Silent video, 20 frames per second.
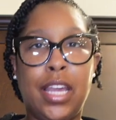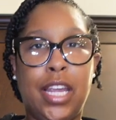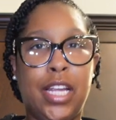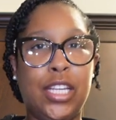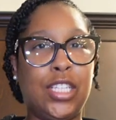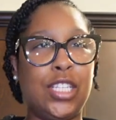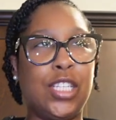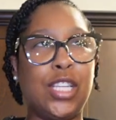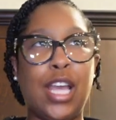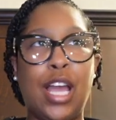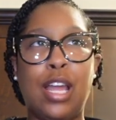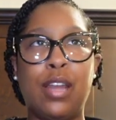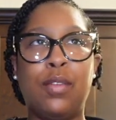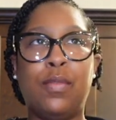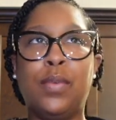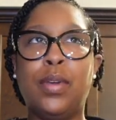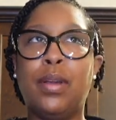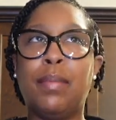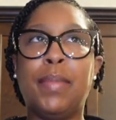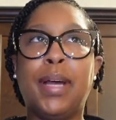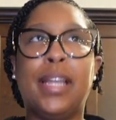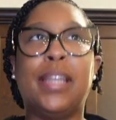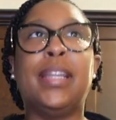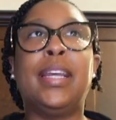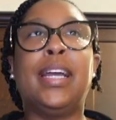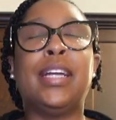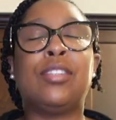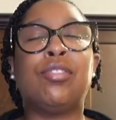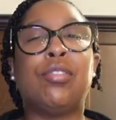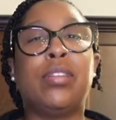and just kind of wear my
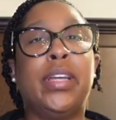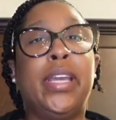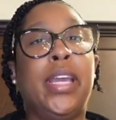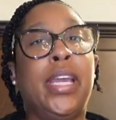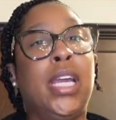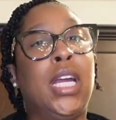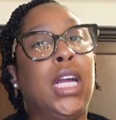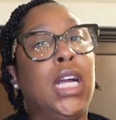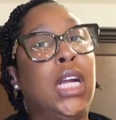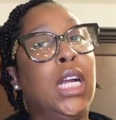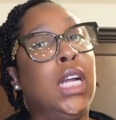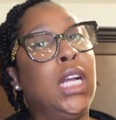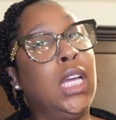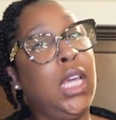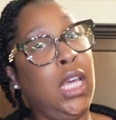natural hair.